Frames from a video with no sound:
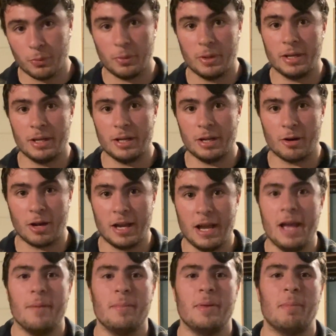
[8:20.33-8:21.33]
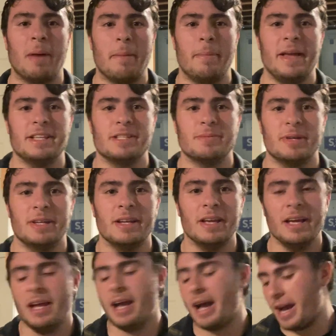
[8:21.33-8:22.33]
here I am in my basement,
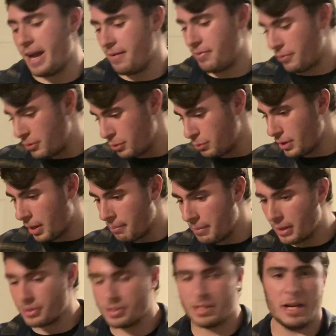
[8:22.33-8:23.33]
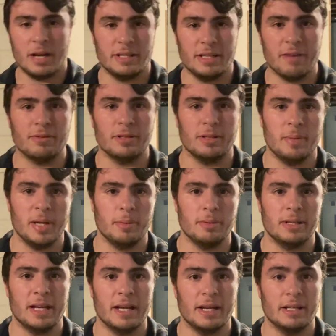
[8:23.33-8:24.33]
I have a few dumbbells that I'd definitely be able to
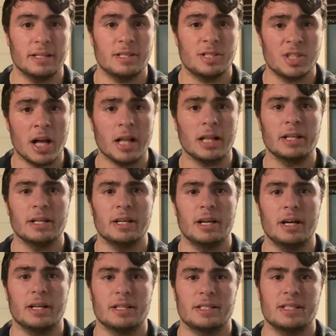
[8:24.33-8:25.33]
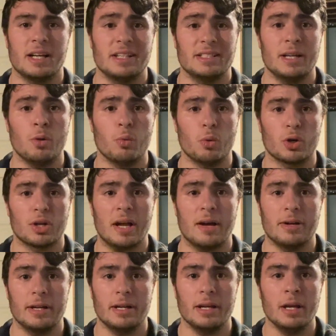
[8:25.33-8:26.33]
get a solid side delt workout
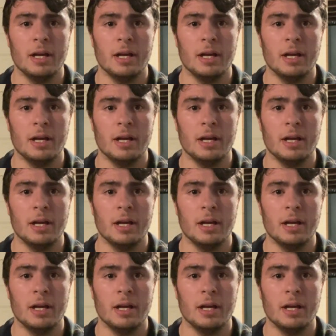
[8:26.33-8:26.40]
in.